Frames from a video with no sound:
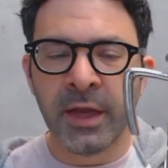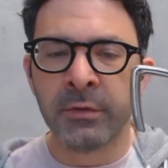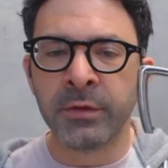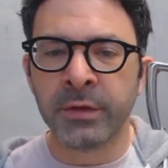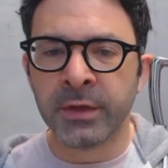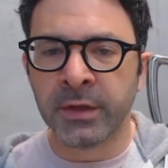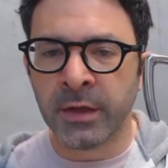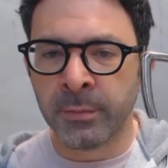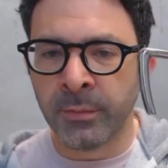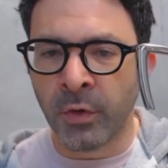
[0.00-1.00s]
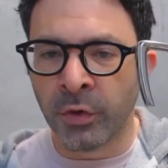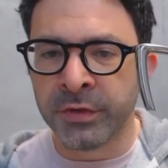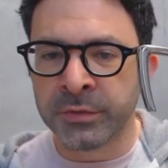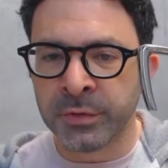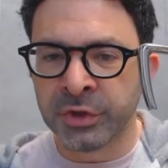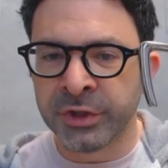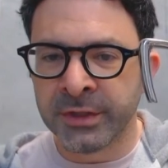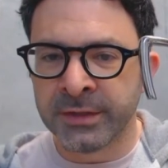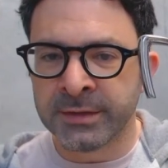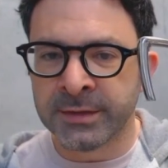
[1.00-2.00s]
Everything on this
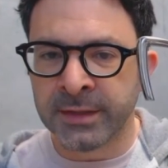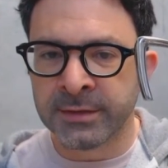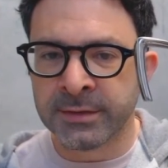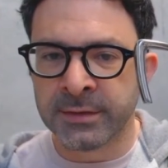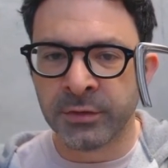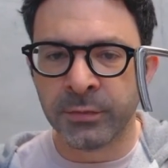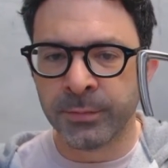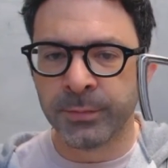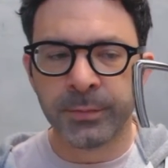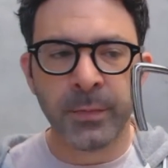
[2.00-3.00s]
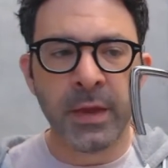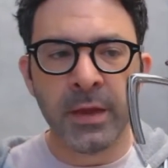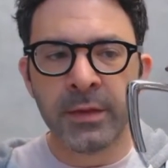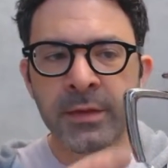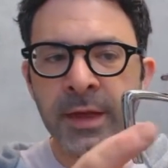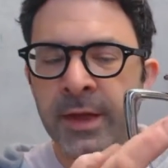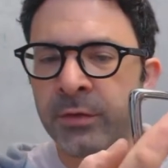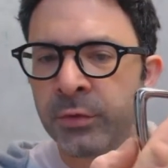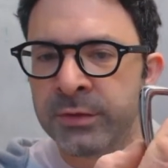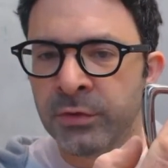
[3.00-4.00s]
machine is stainless steel. The
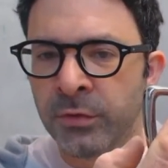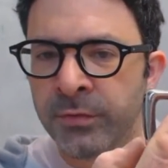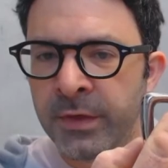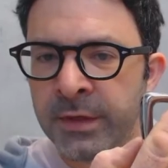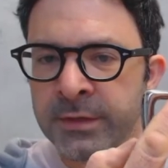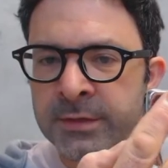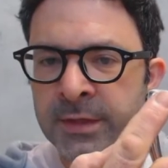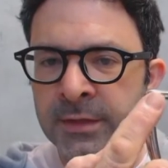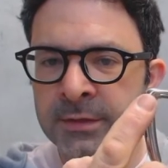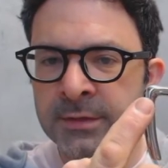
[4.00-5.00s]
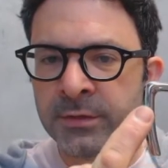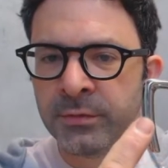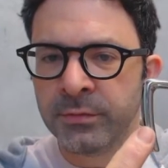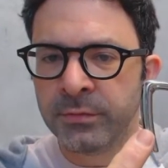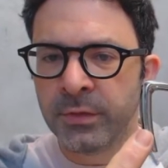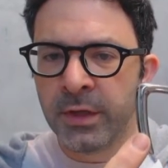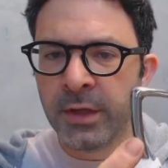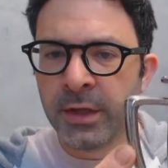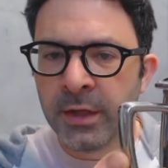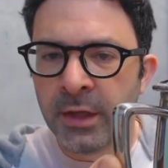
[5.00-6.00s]
handle itself is stainless steel.
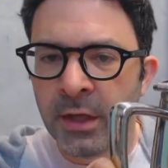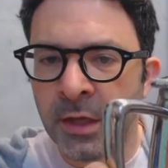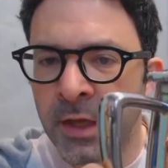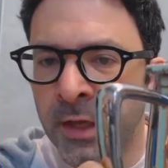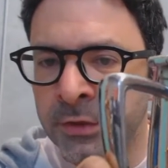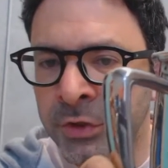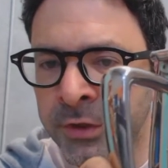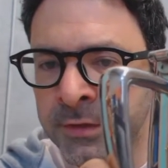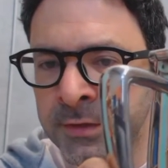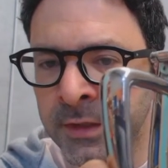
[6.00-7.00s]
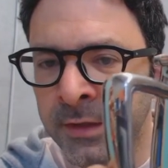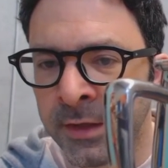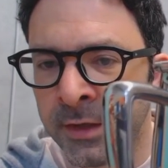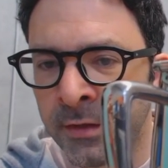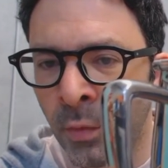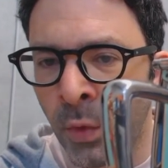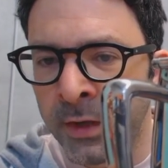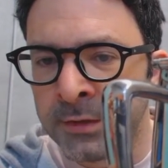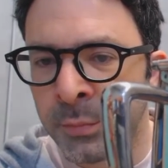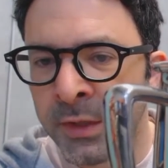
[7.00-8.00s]
As you can see there, the way
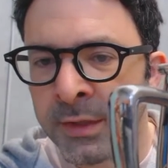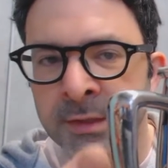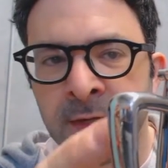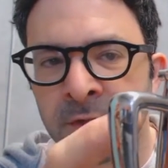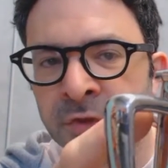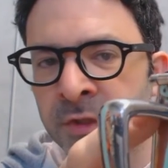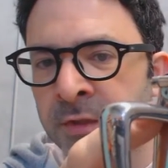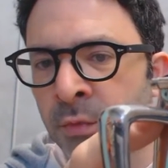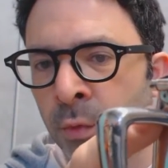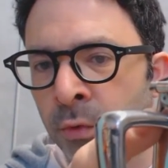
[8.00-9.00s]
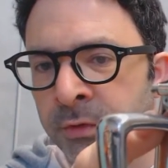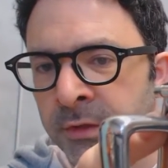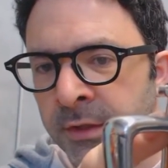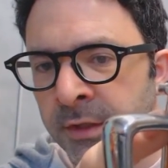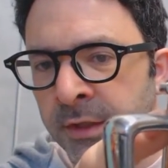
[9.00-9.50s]
it's been attached, it's welded.